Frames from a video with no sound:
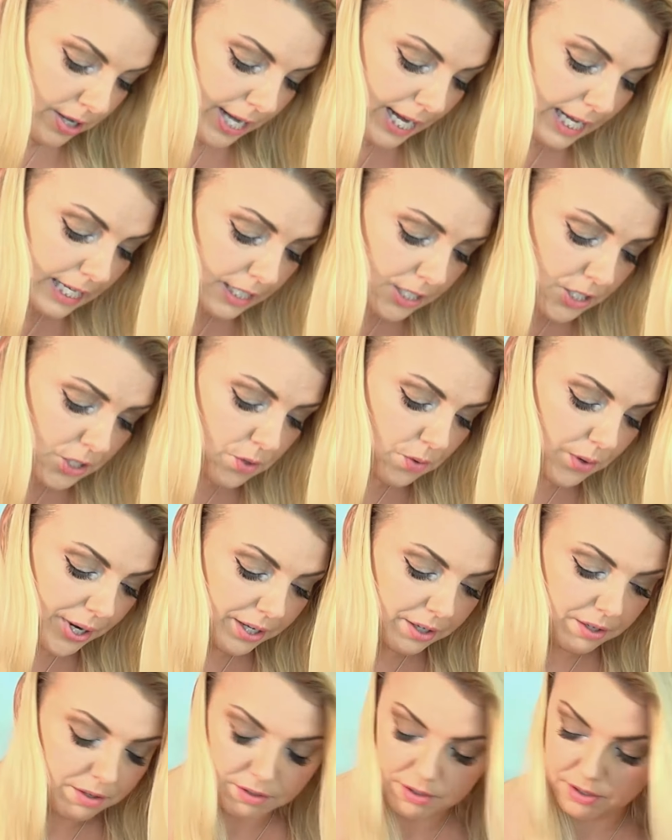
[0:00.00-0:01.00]
And it's
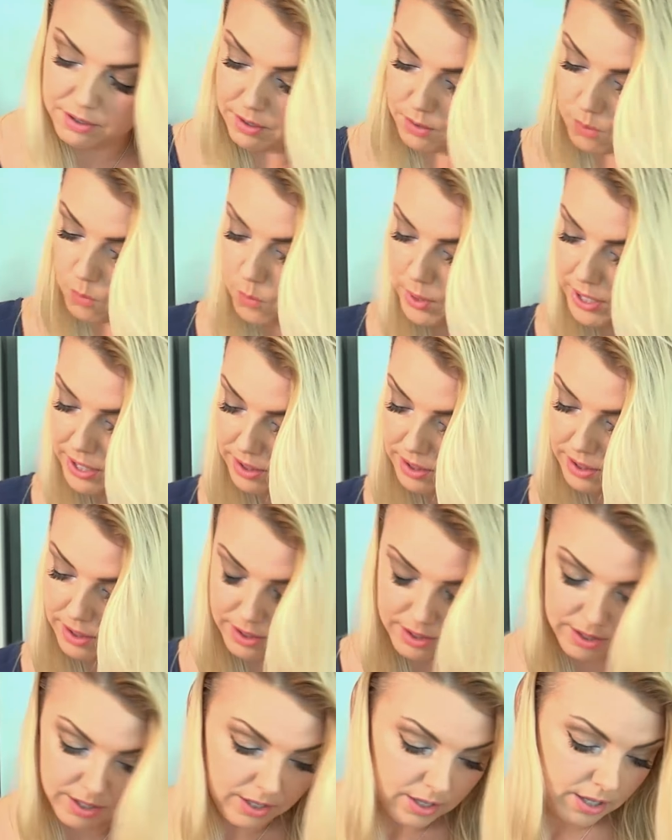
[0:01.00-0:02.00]
great
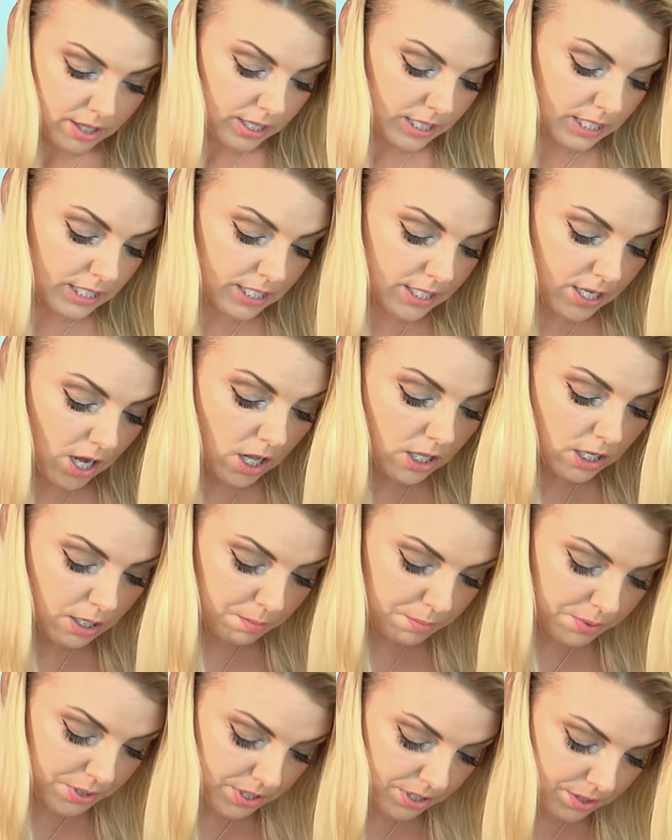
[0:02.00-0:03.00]
with the
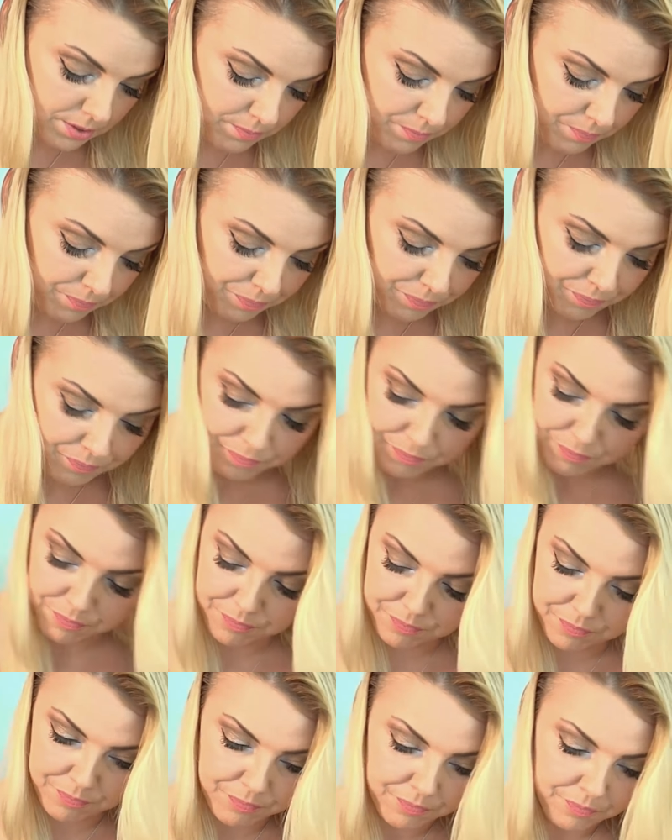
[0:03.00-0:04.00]
scallops.
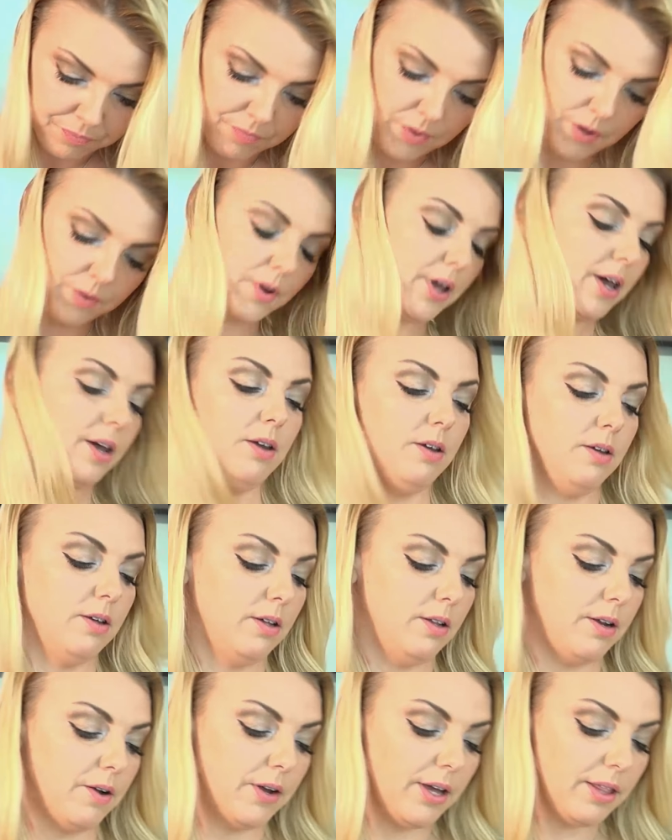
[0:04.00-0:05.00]
Okay,
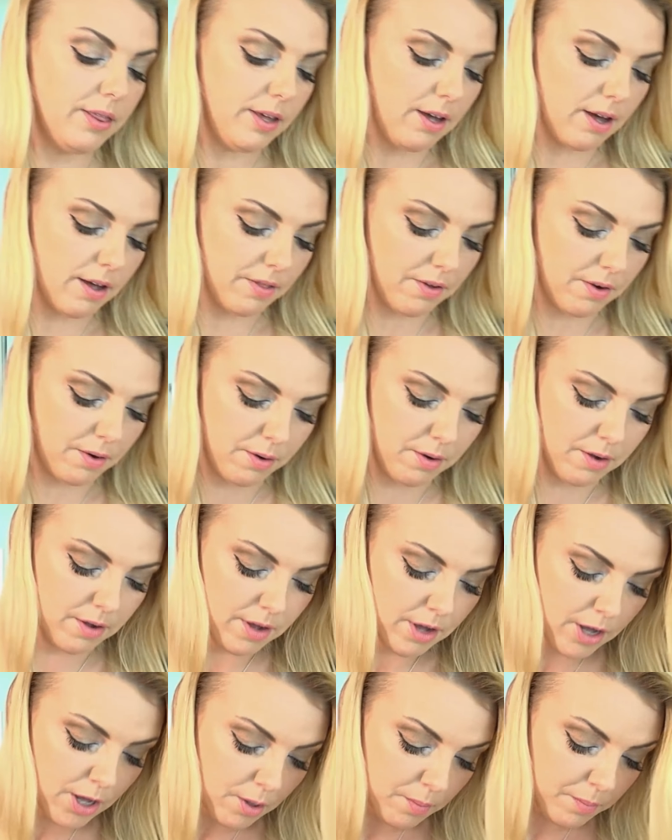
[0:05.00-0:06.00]
and now get the other
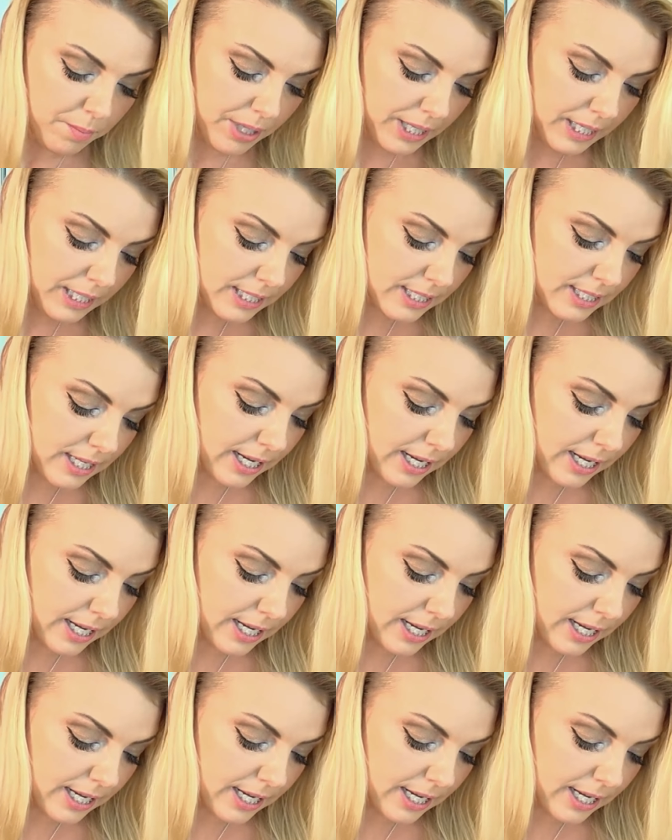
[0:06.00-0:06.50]
piece.